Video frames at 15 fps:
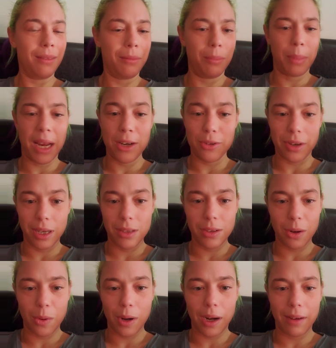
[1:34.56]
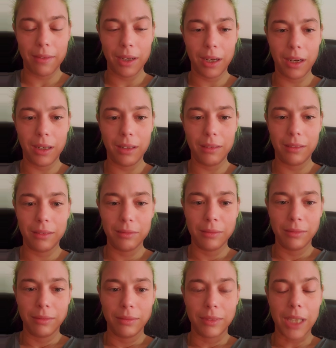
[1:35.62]
Patriots or whatever.
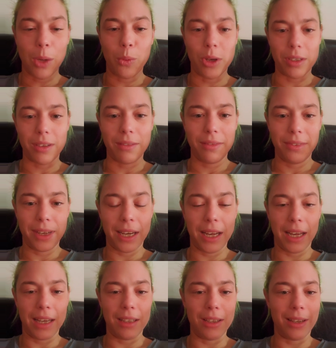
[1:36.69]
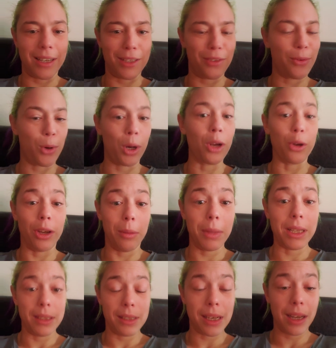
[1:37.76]
It wasn't fitting into his Four
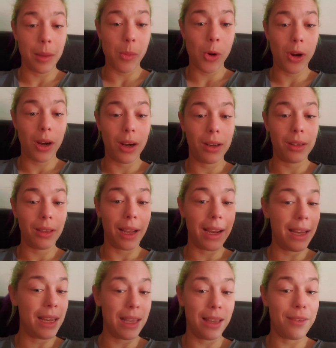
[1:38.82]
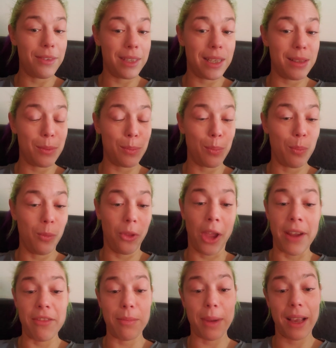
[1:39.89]
Agreements anymore. Like, he lives his
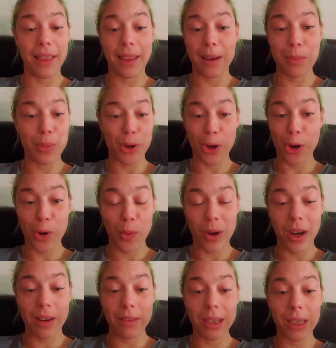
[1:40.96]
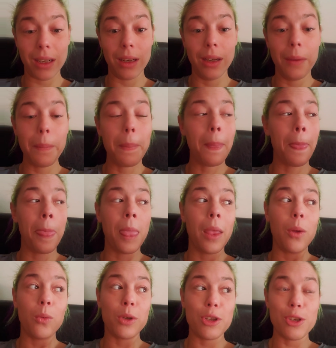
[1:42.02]
life by that book or whatever,
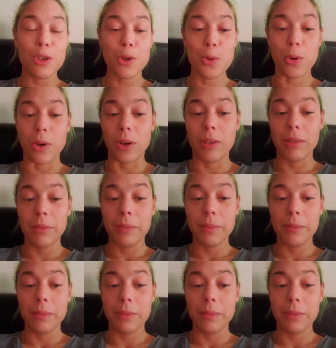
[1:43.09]
which is cool.